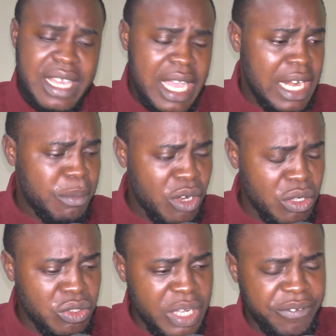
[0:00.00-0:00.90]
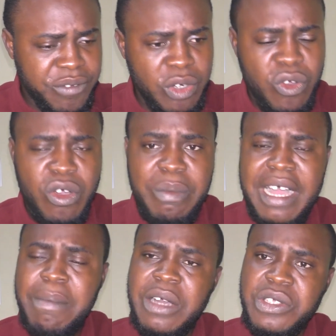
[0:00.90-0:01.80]
And I'm going to do a follow-up
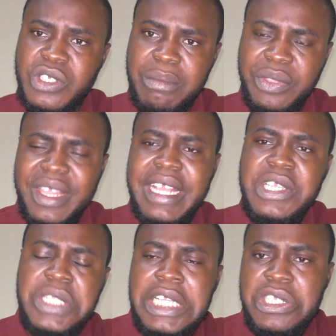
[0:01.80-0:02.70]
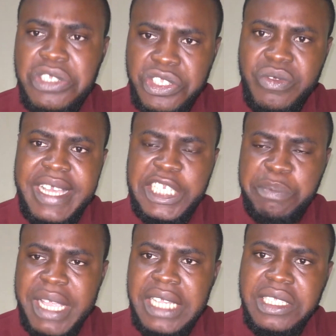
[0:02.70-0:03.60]
about some things that you should
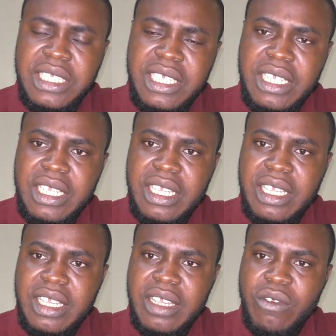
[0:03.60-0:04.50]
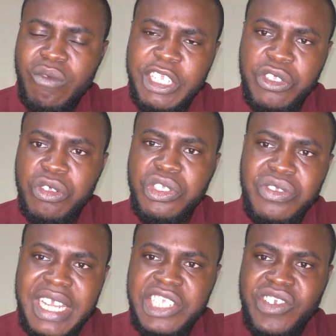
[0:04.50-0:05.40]
expect when you go to
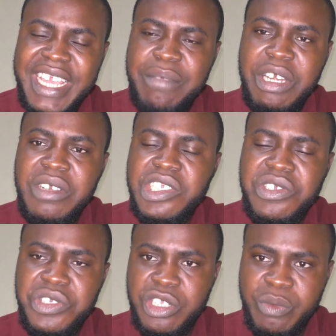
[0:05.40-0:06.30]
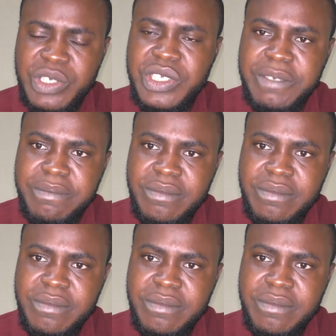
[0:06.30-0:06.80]
Nigerian Immigration Service.